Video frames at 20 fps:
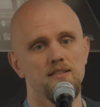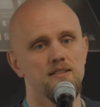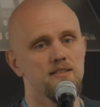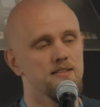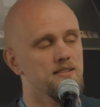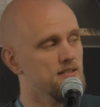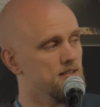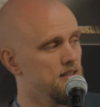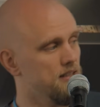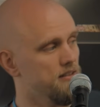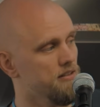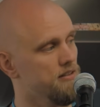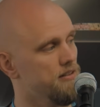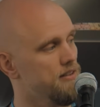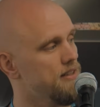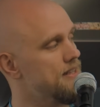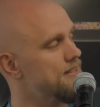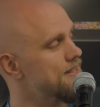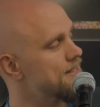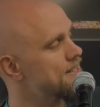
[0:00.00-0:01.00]
this is either
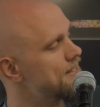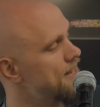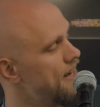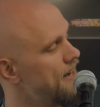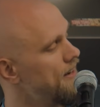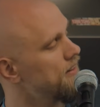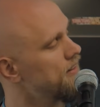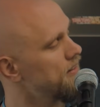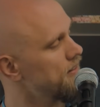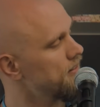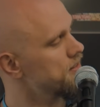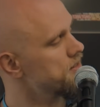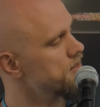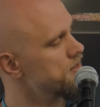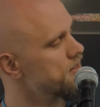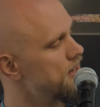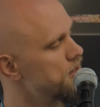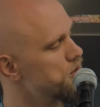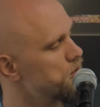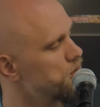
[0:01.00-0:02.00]
an insane
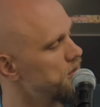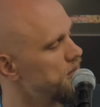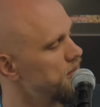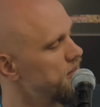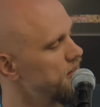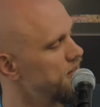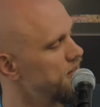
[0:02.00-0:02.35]
schedule